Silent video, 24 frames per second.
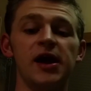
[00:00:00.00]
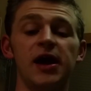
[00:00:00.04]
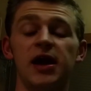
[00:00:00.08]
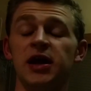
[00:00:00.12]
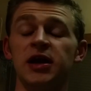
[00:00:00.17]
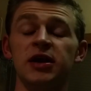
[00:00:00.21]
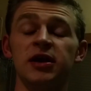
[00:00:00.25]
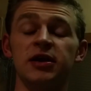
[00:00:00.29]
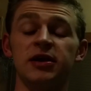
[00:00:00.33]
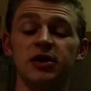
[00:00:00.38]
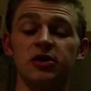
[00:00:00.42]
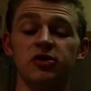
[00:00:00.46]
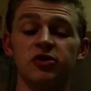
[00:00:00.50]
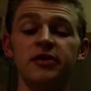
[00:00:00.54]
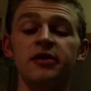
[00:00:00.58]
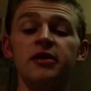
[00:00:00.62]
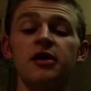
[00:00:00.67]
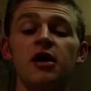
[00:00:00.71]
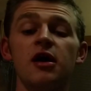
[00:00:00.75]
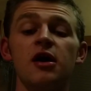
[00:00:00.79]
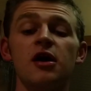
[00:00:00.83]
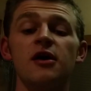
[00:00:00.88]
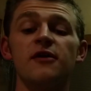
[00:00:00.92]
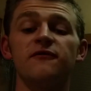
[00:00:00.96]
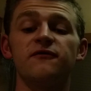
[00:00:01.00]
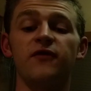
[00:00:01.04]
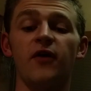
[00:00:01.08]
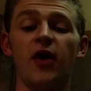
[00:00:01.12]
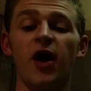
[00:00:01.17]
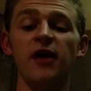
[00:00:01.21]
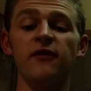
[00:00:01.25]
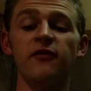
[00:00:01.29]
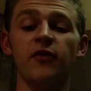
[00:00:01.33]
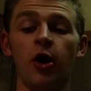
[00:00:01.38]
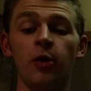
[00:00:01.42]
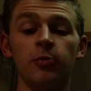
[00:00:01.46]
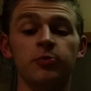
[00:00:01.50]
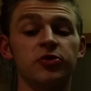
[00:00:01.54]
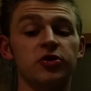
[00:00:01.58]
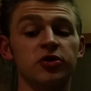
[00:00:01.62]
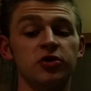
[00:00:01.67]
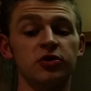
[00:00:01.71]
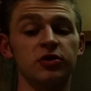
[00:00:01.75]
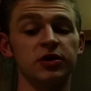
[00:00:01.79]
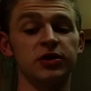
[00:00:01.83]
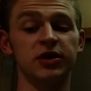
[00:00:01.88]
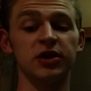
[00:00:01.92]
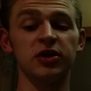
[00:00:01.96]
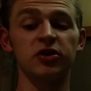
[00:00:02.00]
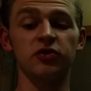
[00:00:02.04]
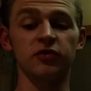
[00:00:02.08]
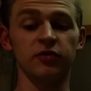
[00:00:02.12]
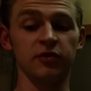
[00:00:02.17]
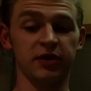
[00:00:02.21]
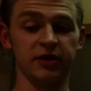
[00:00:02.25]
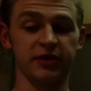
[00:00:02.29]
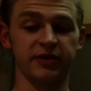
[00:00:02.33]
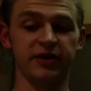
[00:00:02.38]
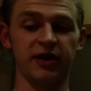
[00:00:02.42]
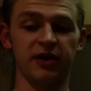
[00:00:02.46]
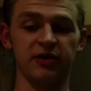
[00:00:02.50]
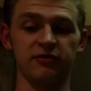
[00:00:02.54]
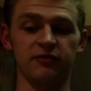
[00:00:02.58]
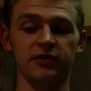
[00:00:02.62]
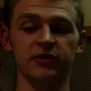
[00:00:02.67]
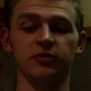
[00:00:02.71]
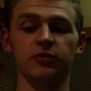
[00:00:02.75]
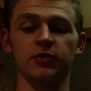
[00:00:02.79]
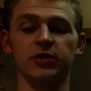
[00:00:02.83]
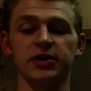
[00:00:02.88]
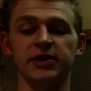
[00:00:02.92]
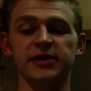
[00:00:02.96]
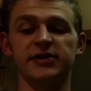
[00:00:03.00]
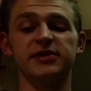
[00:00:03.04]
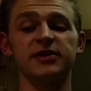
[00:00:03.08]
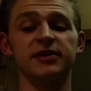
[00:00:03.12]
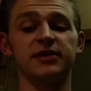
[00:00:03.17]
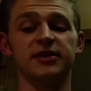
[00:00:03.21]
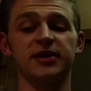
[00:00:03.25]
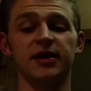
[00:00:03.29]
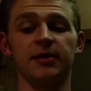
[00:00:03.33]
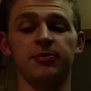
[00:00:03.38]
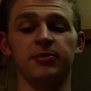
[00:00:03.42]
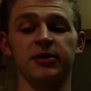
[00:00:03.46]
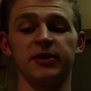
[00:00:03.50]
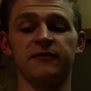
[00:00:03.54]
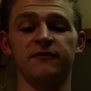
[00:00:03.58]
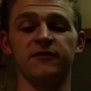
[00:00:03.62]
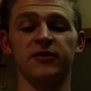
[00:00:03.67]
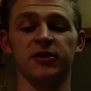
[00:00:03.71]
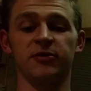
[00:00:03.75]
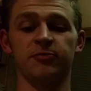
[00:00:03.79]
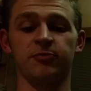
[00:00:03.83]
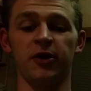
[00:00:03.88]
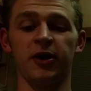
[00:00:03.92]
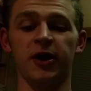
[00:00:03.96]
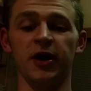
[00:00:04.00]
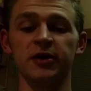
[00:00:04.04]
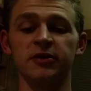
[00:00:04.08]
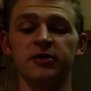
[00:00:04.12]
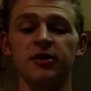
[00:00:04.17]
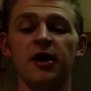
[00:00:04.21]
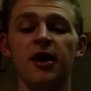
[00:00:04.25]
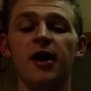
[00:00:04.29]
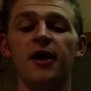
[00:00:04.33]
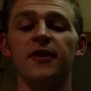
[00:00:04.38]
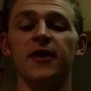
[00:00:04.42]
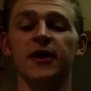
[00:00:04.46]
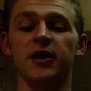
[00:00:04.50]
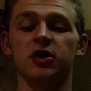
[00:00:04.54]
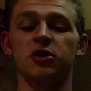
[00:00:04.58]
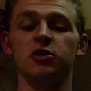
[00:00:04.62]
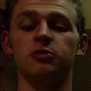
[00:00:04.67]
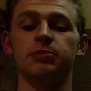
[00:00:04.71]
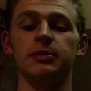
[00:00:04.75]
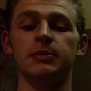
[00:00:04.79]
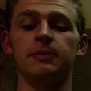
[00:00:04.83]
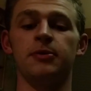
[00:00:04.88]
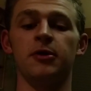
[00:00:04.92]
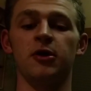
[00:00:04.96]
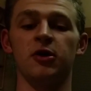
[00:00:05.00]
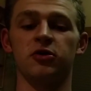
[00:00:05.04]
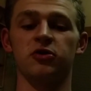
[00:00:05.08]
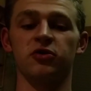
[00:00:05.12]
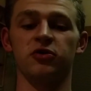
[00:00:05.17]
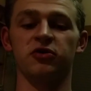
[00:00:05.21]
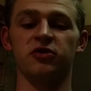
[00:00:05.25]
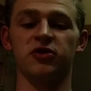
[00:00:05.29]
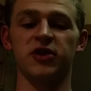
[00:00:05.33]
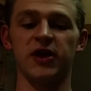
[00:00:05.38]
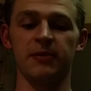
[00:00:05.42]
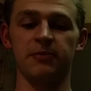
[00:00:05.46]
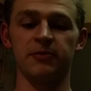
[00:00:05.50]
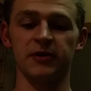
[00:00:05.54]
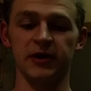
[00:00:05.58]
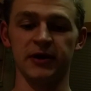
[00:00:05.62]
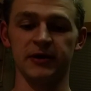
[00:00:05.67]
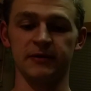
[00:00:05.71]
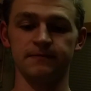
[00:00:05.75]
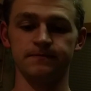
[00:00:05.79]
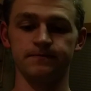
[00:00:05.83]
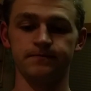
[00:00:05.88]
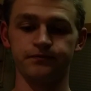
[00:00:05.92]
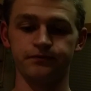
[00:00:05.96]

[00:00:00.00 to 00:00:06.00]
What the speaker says: In addition, 5 optional additional accessories were listed separately for this product that could be purchased separately.